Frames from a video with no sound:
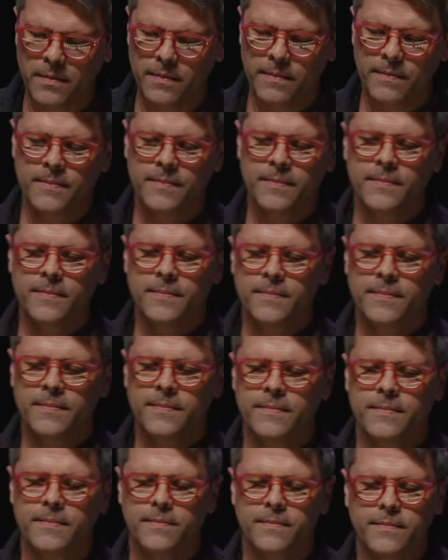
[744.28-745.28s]

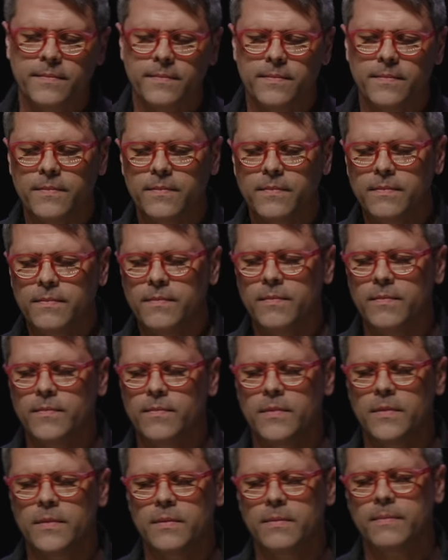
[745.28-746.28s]

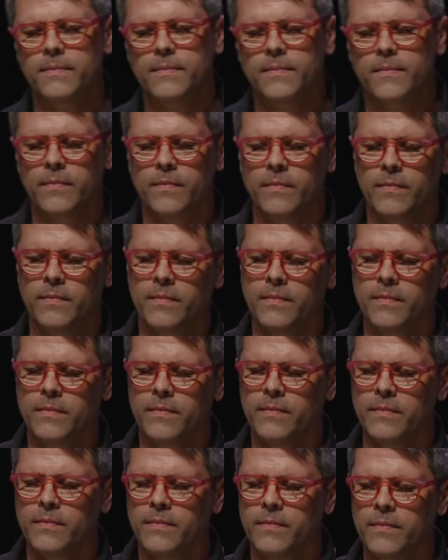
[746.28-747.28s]
Nothing is said.